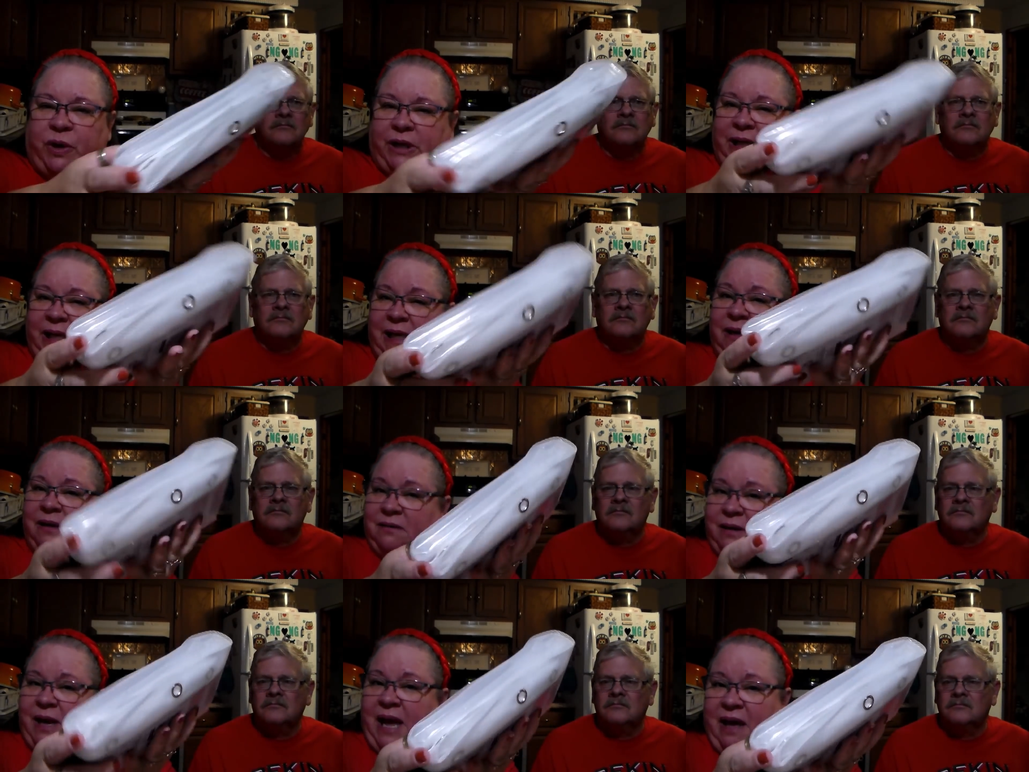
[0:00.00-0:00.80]

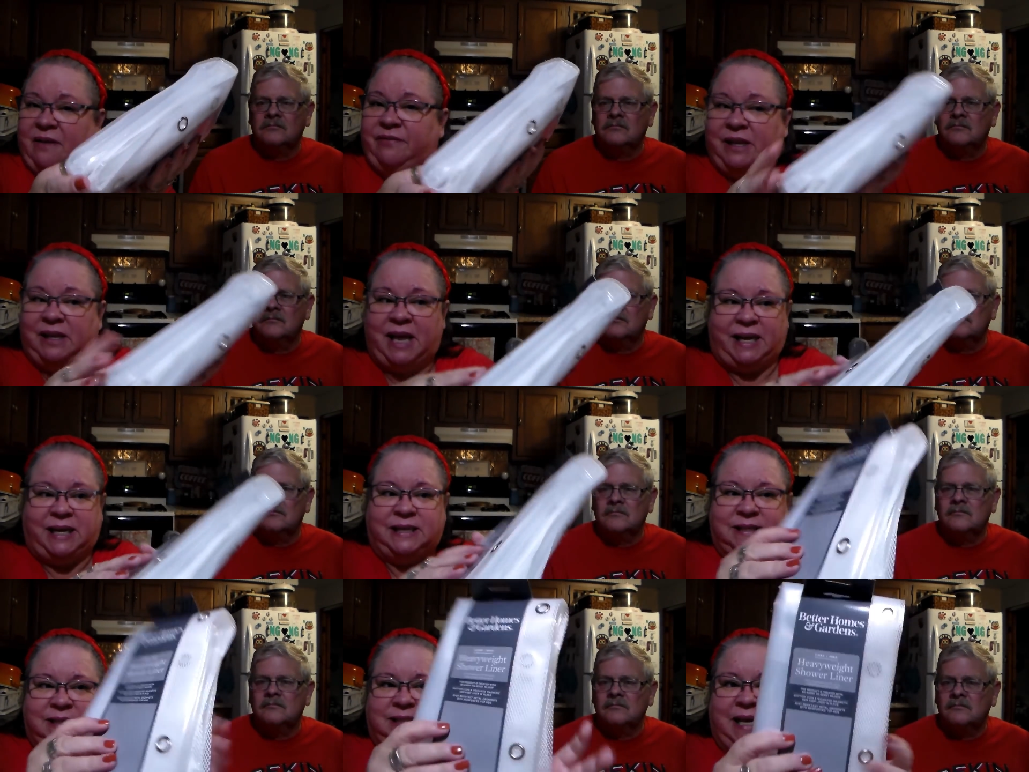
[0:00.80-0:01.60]
Speaker 1: really heavy,
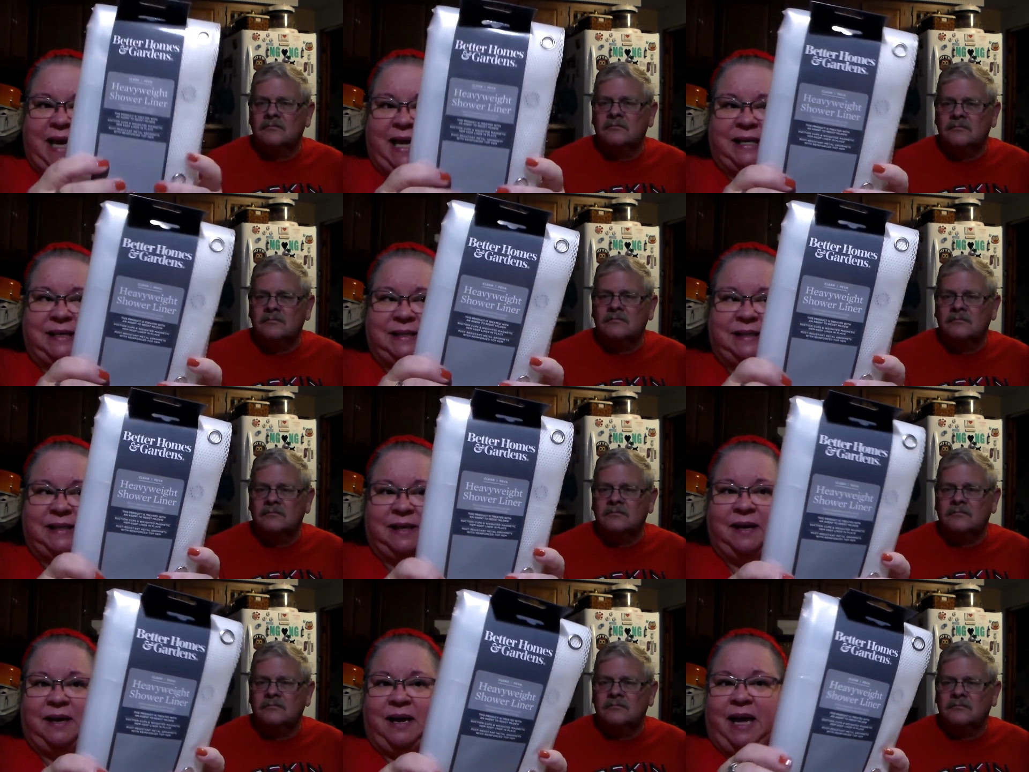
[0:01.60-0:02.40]
like it says.